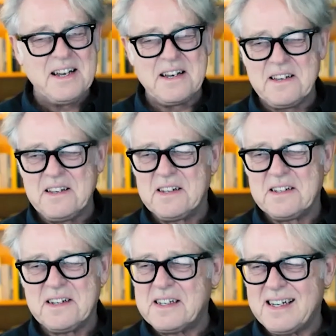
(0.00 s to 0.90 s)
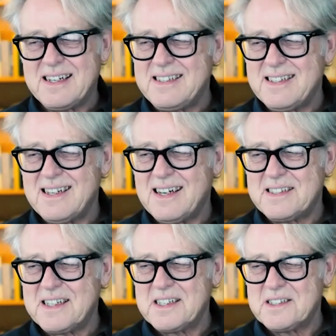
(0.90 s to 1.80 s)
uh, you know i i
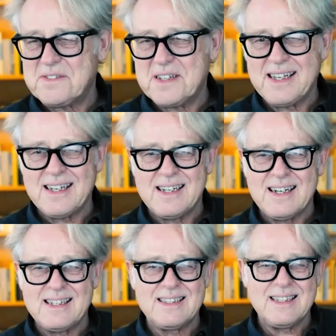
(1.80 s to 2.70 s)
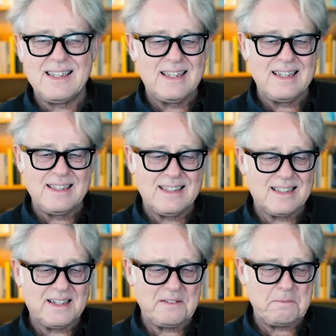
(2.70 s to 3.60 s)
think it's funny i i see these
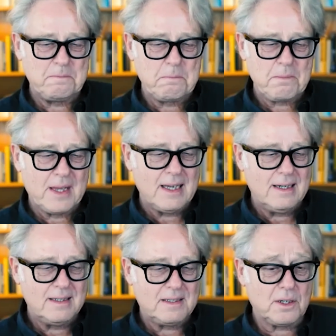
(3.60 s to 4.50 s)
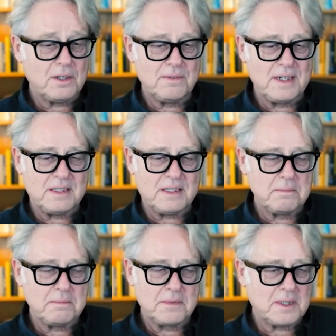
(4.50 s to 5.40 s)
um uh, surveys
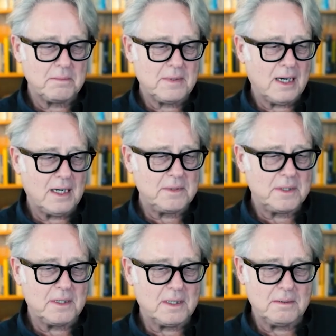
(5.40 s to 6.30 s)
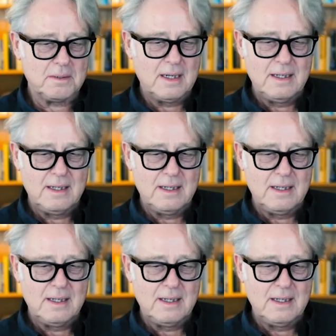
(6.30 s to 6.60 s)
some sometimes you know